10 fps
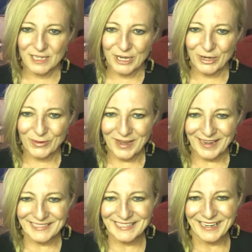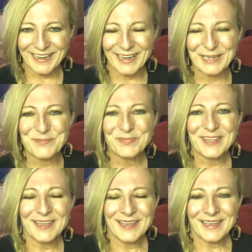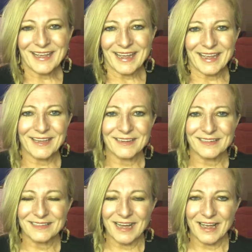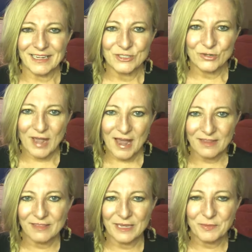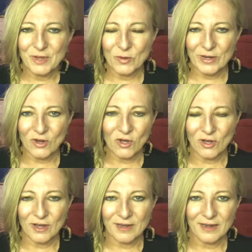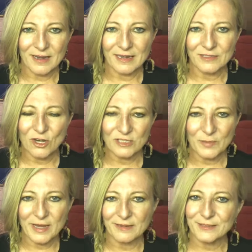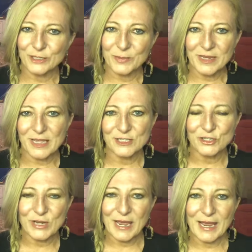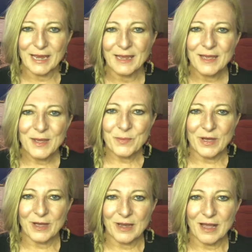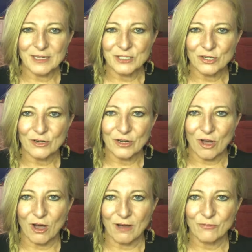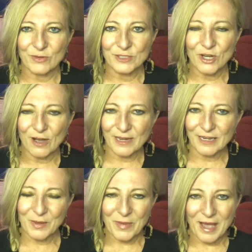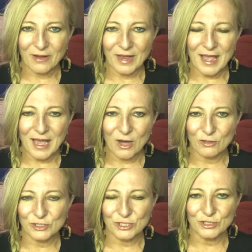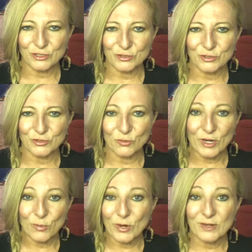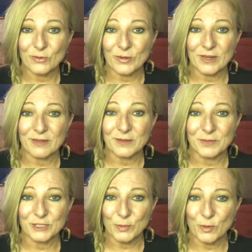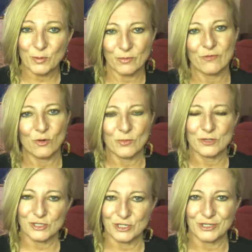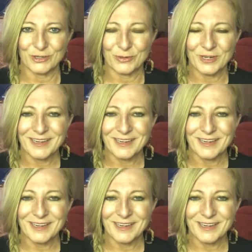ago. Hi, Ty. And I sort of had a theme going on, and I talked about it a little bit yesterday, but I started off with talking about what do super performers do.